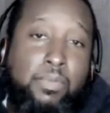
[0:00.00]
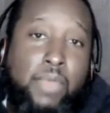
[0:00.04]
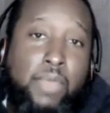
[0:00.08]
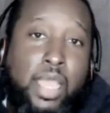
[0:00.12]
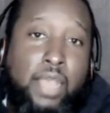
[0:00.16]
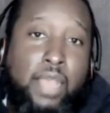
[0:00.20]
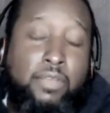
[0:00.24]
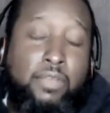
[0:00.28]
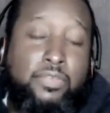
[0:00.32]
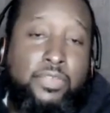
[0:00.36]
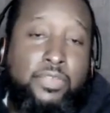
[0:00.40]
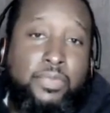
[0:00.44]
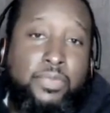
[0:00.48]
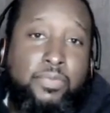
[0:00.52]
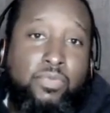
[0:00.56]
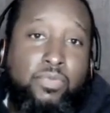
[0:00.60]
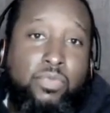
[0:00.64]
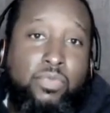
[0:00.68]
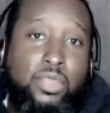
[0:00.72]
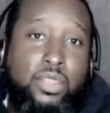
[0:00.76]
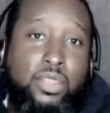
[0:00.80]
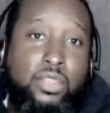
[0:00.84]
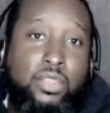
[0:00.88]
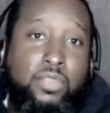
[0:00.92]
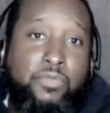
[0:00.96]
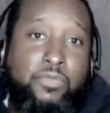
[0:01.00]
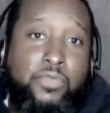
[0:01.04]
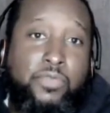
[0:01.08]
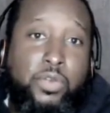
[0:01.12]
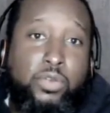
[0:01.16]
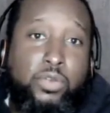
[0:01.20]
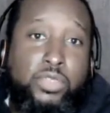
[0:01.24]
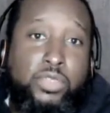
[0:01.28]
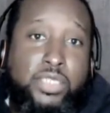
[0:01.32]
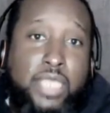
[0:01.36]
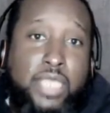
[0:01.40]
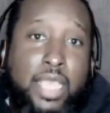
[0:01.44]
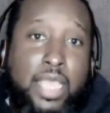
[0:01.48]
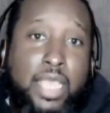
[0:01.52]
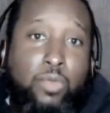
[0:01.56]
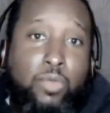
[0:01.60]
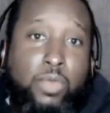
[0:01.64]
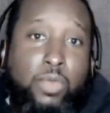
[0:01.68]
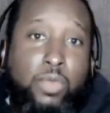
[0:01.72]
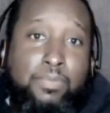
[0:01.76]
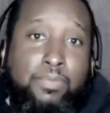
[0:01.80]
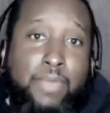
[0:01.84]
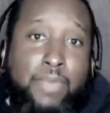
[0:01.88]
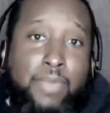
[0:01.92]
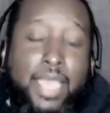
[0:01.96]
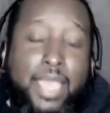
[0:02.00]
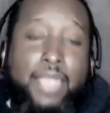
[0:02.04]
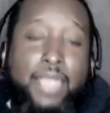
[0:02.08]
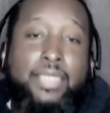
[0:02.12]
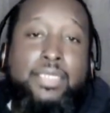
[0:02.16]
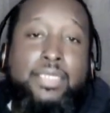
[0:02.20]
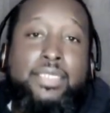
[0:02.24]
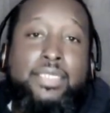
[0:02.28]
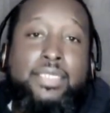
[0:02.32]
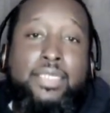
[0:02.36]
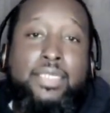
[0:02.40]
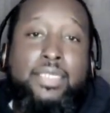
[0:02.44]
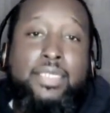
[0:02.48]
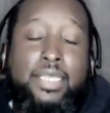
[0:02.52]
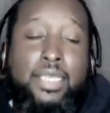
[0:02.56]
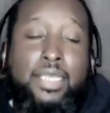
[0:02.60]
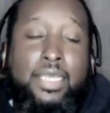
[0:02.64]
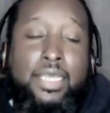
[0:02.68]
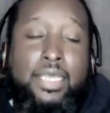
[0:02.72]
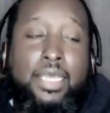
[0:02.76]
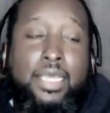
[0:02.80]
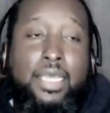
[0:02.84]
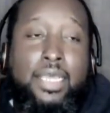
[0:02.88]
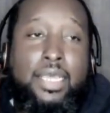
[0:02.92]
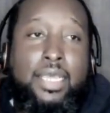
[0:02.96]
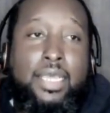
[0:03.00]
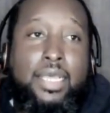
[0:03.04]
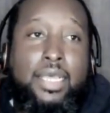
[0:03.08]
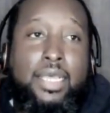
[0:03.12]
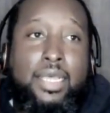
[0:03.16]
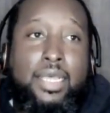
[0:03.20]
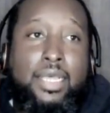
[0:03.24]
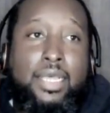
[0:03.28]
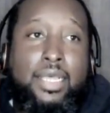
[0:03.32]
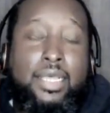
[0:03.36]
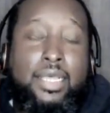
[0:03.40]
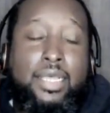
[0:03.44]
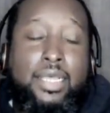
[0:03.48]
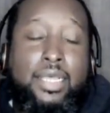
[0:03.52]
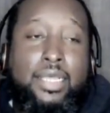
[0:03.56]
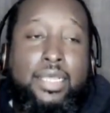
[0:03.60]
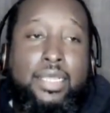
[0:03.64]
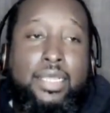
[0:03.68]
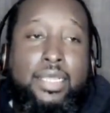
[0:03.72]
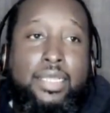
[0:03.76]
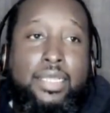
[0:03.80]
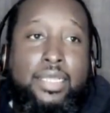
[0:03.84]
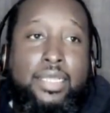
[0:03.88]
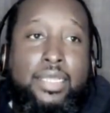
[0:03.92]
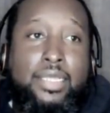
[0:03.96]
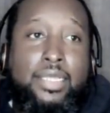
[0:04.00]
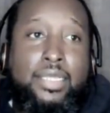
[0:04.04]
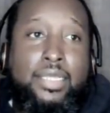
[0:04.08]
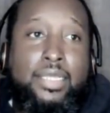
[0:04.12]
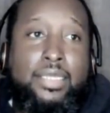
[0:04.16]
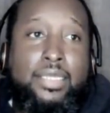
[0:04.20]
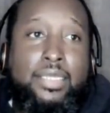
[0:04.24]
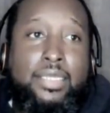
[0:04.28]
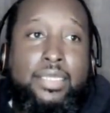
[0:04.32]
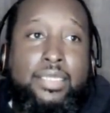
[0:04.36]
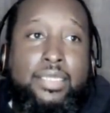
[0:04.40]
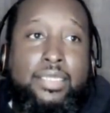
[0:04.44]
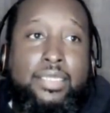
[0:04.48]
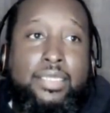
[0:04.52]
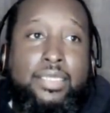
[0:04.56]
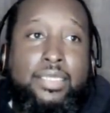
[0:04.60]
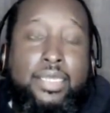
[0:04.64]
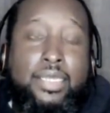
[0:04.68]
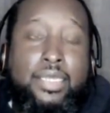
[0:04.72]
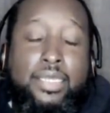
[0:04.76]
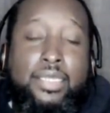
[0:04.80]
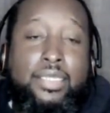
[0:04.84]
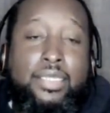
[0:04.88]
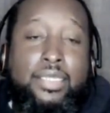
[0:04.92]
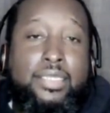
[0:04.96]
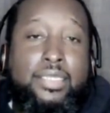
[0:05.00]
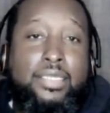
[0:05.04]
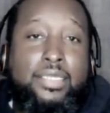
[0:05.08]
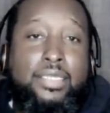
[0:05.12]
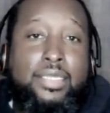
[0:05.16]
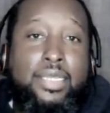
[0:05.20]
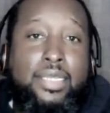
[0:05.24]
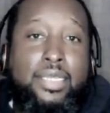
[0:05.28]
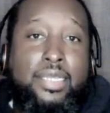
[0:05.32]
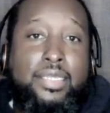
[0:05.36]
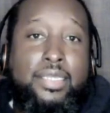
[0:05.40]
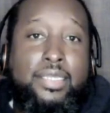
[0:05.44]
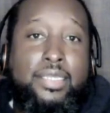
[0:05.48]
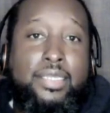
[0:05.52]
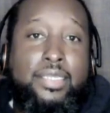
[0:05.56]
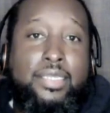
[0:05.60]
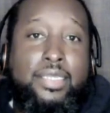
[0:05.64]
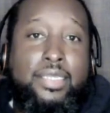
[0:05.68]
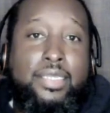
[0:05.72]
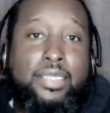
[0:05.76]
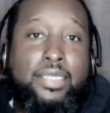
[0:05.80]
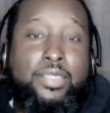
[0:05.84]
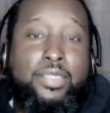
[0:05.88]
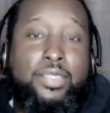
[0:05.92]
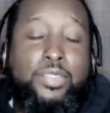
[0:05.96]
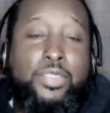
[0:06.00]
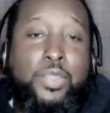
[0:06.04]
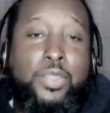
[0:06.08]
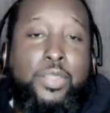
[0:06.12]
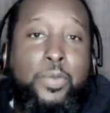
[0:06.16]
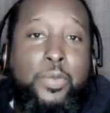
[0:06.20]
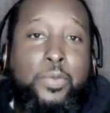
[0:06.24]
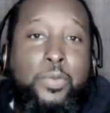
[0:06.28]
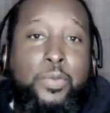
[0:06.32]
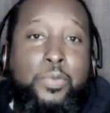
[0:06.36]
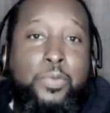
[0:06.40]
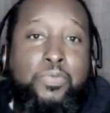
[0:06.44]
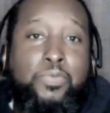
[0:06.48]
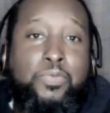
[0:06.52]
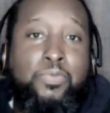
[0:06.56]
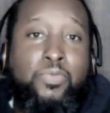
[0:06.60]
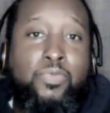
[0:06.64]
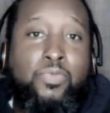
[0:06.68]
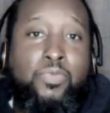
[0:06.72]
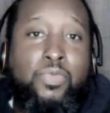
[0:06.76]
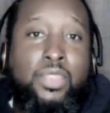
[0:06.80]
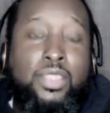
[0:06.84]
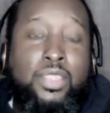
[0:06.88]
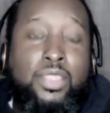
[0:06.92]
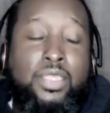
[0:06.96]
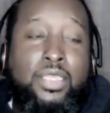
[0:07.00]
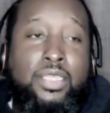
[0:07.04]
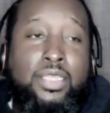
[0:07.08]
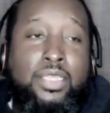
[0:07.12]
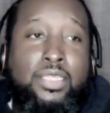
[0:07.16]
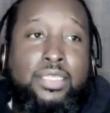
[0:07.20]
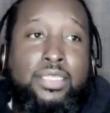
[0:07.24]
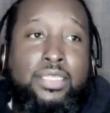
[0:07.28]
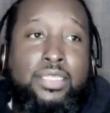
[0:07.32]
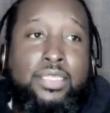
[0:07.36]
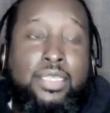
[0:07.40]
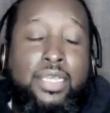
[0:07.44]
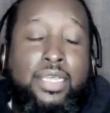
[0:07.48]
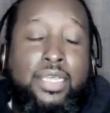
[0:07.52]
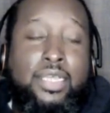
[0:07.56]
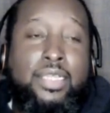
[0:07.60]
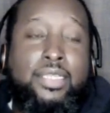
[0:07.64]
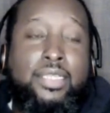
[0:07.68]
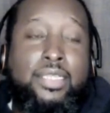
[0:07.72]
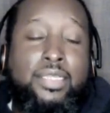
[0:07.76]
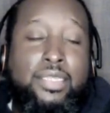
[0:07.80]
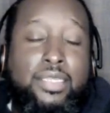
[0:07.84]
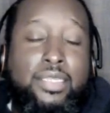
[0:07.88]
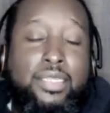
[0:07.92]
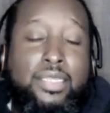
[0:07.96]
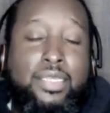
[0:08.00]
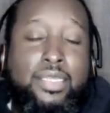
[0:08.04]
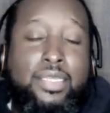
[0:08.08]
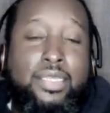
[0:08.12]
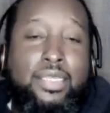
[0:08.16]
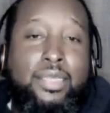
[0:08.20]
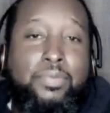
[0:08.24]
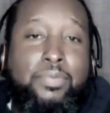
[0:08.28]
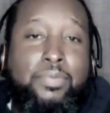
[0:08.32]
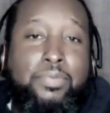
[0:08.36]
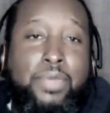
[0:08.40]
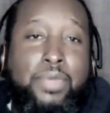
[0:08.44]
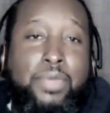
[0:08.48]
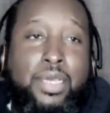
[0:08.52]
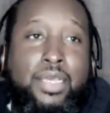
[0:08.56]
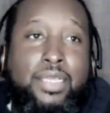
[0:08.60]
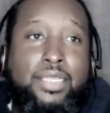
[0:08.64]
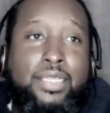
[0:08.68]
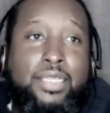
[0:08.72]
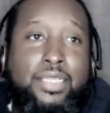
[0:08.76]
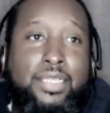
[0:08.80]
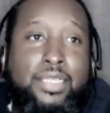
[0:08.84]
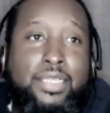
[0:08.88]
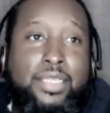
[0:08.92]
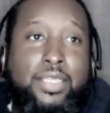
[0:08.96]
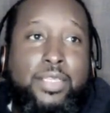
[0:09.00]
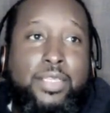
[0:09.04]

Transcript: my mouth the first time we met. Uh, yeah, yeah. And so, yeah. But